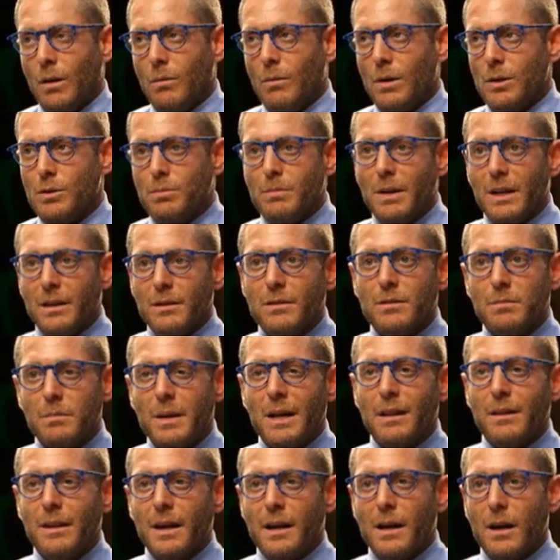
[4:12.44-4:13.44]
which means
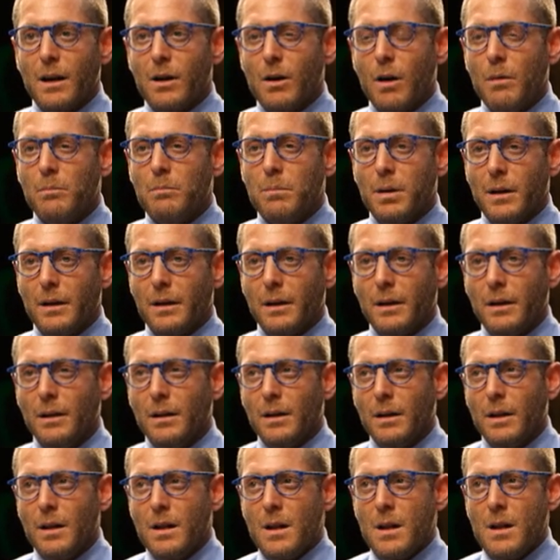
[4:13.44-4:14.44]
building a company
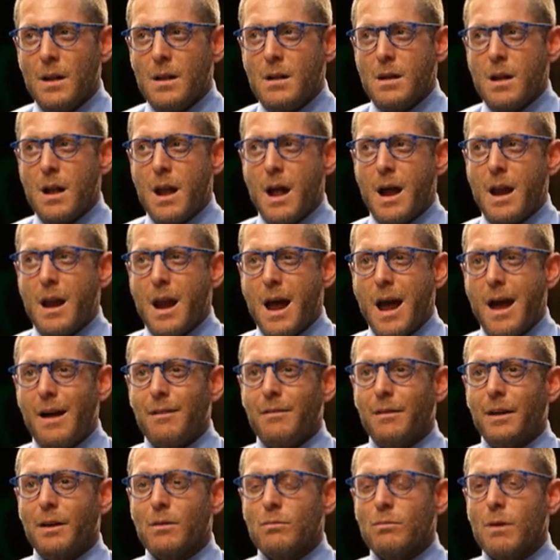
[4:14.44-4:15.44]
and
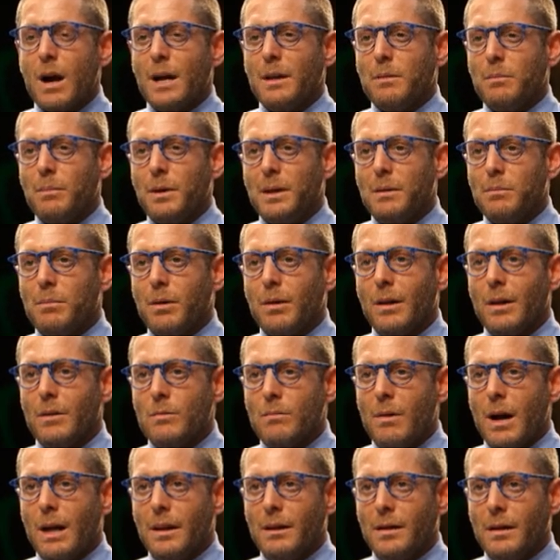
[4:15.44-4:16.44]
having right people
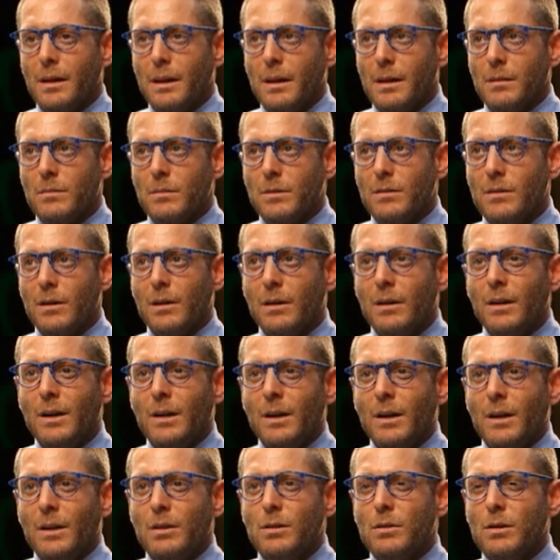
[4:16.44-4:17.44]
and right teams,
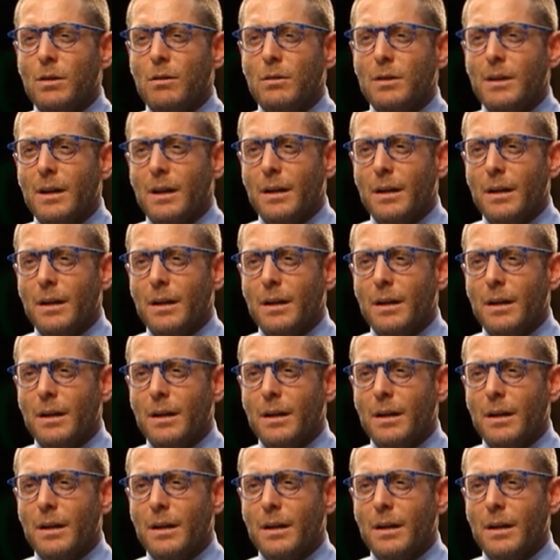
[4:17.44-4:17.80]
you don't